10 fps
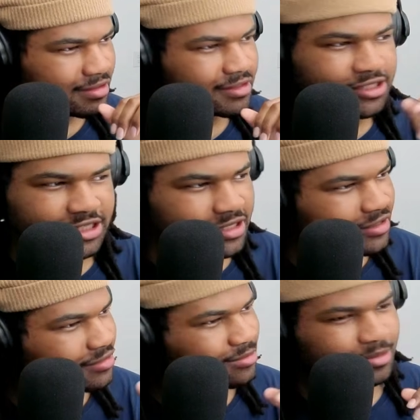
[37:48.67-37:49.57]

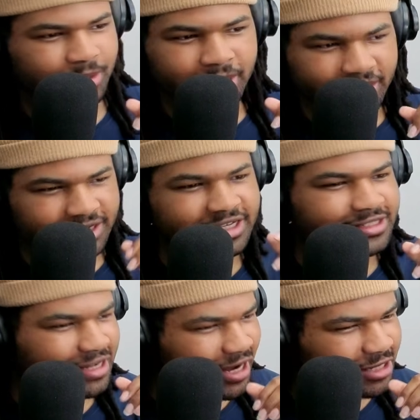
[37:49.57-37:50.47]
Jinky? Is it
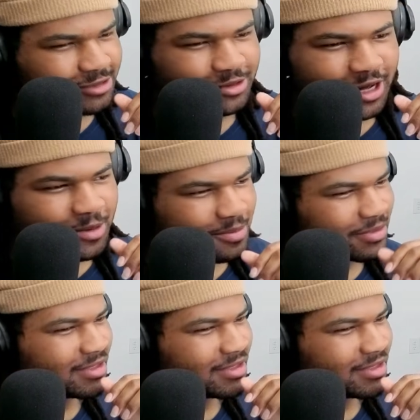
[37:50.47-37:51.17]
like actual name?